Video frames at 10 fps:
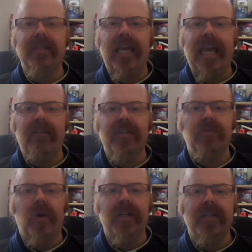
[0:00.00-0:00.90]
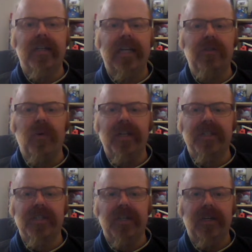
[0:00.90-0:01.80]
here is
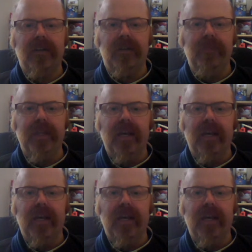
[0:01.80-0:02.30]
one circle,